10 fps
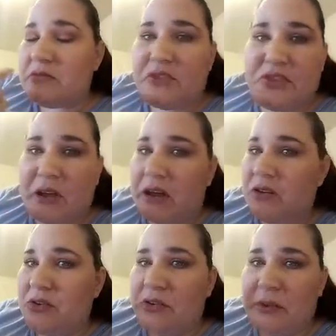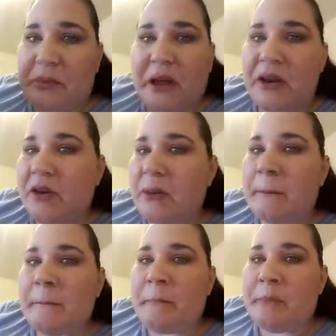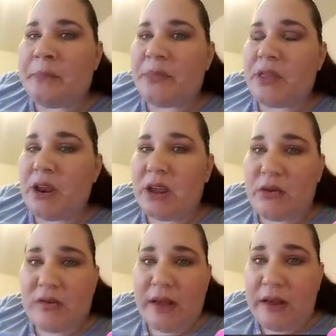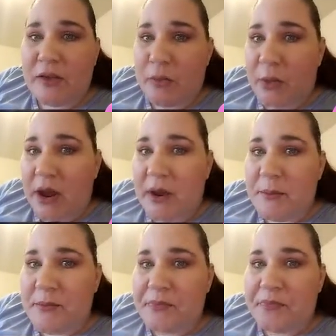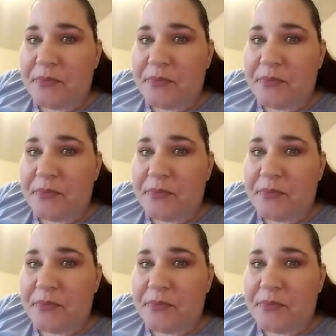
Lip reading: just like a nude lip liner, and then I use setting spray